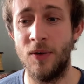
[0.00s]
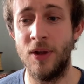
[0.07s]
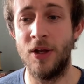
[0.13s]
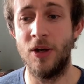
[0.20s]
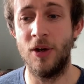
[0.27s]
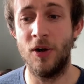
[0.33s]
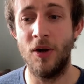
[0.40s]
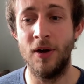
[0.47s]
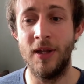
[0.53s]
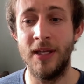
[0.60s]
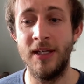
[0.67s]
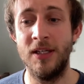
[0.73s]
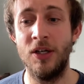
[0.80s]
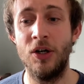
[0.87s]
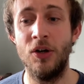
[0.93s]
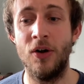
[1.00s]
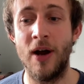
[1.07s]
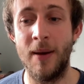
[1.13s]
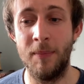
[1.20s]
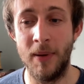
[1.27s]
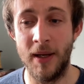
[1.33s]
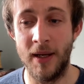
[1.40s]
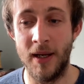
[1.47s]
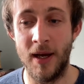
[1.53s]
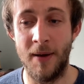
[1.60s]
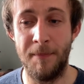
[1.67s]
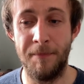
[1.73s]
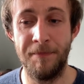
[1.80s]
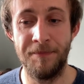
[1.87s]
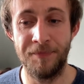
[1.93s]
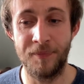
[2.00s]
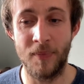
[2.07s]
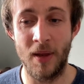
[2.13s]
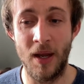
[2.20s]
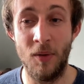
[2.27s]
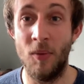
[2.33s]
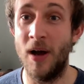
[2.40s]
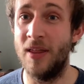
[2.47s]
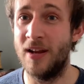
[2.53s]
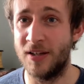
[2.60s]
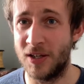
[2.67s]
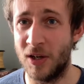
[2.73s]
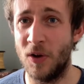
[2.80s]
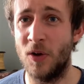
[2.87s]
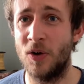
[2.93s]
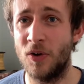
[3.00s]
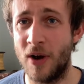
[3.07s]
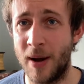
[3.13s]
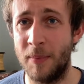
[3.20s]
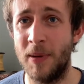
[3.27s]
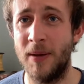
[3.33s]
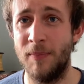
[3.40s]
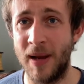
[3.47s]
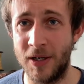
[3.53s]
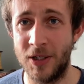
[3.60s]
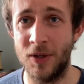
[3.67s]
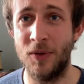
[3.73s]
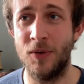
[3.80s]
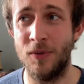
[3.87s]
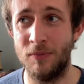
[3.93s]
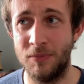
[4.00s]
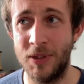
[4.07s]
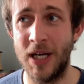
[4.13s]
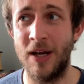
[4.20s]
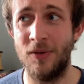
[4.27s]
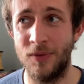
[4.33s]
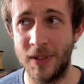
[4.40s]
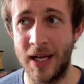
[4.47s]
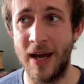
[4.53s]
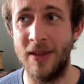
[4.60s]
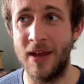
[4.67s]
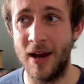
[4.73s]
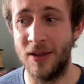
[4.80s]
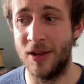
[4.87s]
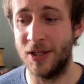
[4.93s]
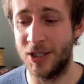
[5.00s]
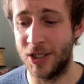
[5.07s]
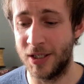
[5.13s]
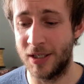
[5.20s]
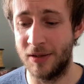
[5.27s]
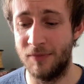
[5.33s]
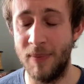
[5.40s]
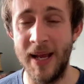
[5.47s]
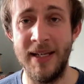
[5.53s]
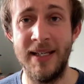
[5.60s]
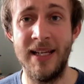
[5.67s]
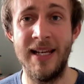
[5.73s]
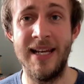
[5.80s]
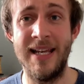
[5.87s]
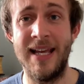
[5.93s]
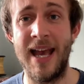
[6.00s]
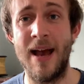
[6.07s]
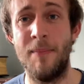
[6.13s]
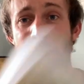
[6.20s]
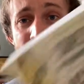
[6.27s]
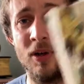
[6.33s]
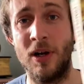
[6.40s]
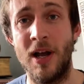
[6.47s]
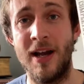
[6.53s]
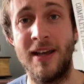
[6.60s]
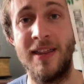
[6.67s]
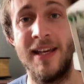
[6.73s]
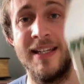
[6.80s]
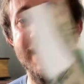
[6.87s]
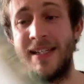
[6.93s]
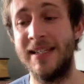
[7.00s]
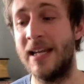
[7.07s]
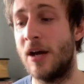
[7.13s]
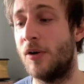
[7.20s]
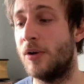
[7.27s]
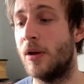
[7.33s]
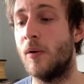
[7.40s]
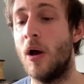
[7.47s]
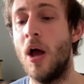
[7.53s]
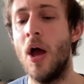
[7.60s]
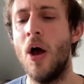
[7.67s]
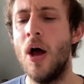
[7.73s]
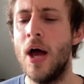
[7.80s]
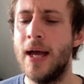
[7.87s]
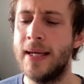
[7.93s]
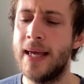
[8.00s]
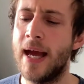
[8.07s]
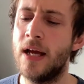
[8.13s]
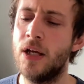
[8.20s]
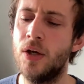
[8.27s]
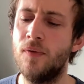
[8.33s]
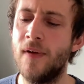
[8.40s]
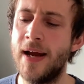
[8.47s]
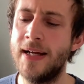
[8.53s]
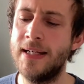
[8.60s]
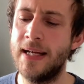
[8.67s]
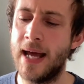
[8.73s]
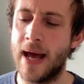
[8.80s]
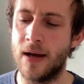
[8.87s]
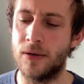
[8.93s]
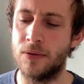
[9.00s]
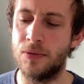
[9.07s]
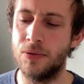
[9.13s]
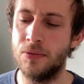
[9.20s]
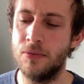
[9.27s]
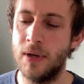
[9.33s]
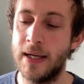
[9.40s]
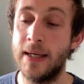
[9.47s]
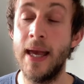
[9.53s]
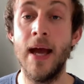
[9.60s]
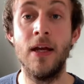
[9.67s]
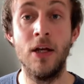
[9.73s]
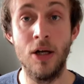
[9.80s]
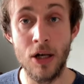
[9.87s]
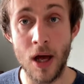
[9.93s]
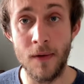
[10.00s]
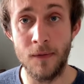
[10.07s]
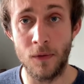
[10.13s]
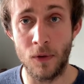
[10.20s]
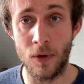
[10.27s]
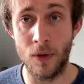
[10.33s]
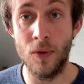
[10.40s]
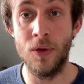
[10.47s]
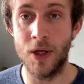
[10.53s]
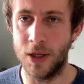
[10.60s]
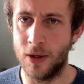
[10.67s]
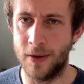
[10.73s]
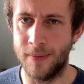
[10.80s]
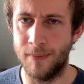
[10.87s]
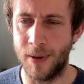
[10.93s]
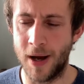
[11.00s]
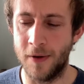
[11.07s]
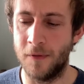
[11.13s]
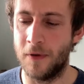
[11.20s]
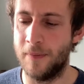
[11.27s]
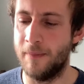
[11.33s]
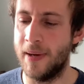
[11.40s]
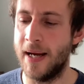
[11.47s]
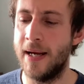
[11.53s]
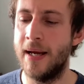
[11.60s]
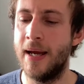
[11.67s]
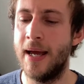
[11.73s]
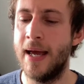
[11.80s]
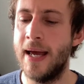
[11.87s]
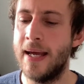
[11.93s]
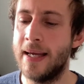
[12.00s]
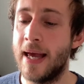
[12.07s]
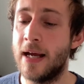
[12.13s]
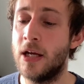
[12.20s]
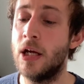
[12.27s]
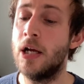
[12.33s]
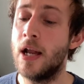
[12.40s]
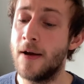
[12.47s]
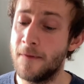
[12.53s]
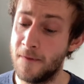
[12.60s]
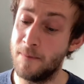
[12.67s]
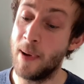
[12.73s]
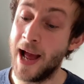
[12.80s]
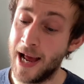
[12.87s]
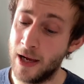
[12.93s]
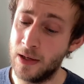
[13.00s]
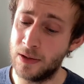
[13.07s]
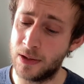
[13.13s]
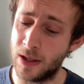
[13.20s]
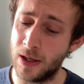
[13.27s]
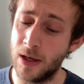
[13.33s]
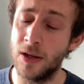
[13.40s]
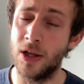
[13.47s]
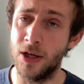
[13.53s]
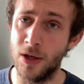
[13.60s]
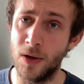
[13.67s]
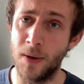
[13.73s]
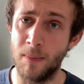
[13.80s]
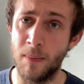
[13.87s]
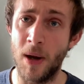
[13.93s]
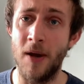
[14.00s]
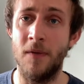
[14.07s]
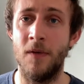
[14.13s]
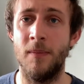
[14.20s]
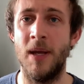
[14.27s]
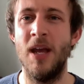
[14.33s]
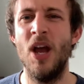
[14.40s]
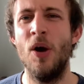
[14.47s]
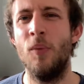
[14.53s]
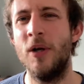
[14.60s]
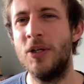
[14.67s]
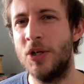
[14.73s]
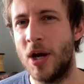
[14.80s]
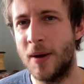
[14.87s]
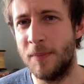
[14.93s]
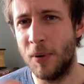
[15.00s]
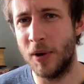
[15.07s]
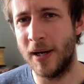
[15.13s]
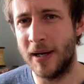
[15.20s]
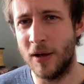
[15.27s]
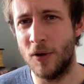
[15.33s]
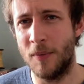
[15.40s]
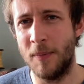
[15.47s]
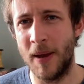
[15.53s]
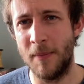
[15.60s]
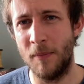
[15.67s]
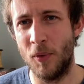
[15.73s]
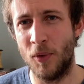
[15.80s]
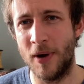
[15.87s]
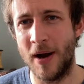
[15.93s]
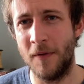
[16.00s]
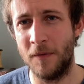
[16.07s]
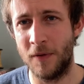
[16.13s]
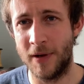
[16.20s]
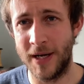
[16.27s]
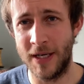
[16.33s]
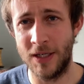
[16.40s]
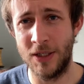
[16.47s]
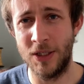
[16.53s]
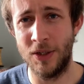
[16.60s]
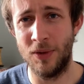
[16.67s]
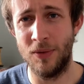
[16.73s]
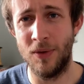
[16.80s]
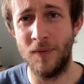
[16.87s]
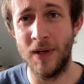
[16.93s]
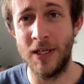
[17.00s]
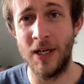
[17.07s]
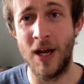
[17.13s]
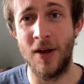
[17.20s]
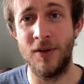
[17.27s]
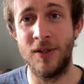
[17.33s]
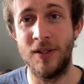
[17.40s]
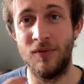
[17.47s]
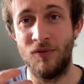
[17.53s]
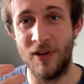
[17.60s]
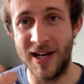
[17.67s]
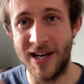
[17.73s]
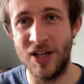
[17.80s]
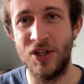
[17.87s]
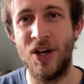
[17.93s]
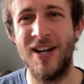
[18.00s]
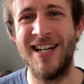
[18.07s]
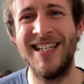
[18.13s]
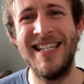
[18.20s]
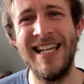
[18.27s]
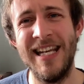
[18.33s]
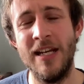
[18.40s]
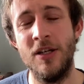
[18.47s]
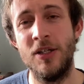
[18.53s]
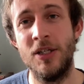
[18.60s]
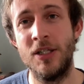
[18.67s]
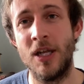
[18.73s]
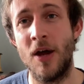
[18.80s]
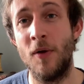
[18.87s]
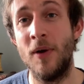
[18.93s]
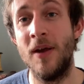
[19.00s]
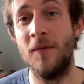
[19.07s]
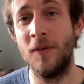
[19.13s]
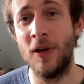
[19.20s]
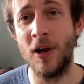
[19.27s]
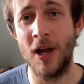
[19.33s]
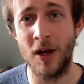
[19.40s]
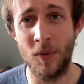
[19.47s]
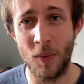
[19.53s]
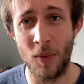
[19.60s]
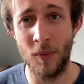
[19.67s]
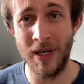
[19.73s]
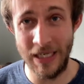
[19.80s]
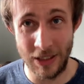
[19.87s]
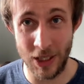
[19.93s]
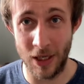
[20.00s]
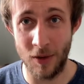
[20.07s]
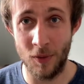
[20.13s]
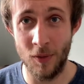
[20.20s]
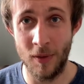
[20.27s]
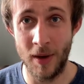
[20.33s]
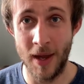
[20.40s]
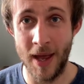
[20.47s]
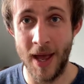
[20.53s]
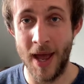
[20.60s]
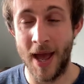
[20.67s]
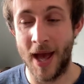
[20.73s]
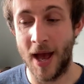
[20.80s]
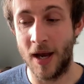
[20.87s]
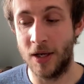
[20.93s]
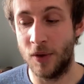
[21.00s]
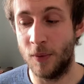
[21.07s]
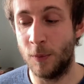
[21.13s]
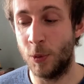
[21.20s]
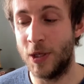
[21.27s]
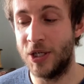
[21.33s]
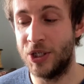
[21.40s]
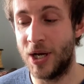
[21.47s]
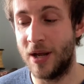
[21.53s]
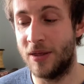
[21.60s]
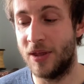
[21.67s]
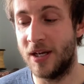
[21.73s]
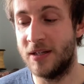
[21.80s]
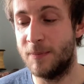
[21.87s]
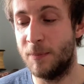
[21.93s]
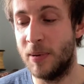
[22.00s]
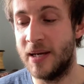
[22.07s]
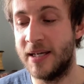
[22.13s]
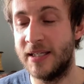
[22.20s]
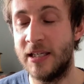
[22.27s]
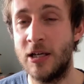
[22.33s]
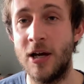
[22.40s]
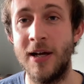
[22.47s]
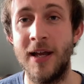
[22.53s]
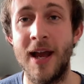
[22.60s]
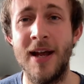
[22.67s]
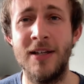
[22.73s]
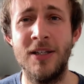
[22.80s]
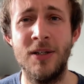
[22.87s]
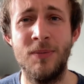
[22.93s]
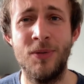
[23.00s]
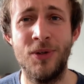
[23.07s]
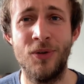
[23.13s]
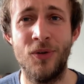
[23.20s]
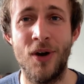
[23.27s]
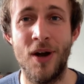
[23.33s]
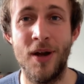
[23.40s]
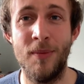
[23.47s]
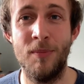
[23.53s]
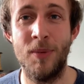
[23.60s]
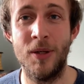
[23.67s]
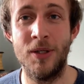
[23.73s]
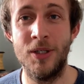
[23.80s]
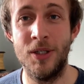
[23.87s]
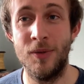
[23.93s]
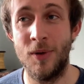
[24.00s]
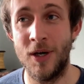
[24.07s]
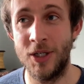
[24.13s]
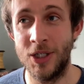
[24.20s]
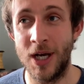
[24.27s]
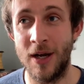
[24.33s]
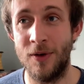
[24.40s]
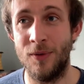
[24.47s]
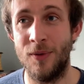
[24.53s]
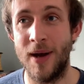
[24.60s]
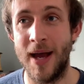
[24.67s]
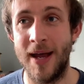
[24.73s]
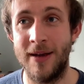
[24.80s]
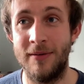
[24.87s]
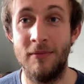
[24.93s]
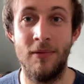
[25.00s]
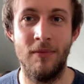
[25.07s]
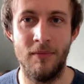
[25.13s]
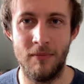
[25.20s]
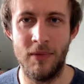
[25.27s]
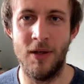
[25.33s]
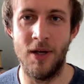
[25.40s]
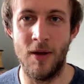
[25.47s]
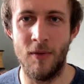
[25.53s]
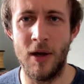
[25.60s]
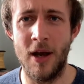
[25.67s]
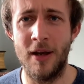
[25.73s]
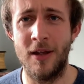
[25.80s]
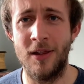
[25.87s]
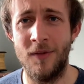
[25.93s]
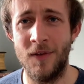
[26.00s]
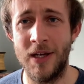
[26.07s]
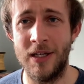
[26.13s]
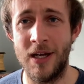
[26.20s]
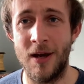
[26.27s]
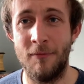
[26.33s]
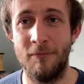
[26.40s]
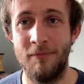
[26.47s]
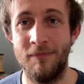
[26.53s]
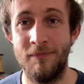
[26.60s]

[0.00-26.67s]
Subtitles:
than a lot of these crappy, well, there's a lot of crappy magical channels out there that just basically get a book like this and tell you, get your red candle, get your love oil that you can buy from me, get your love powder that you can buy from me. We try and put a little bit more effort into the videos and really trying to teach. So if you like what we do, and you appreciate this, please like and subscribe to our channel and, you know, like the video.